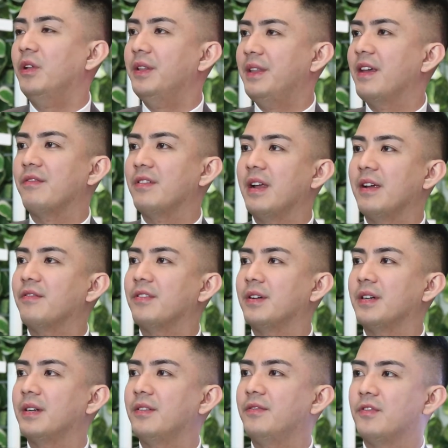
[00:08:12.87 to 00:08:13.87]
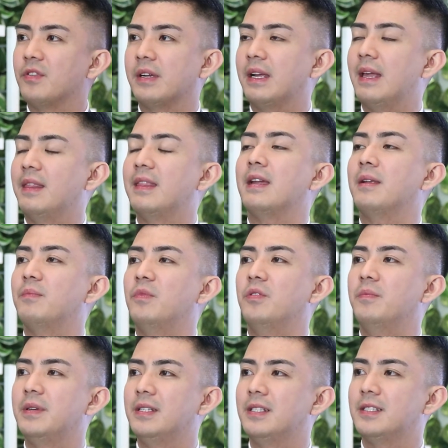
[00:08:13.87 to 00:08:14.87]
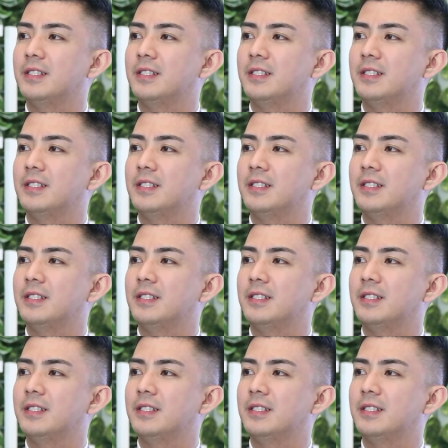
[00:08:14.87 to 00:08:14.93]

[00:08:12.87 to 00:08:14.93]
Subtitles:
never ever forget that moment.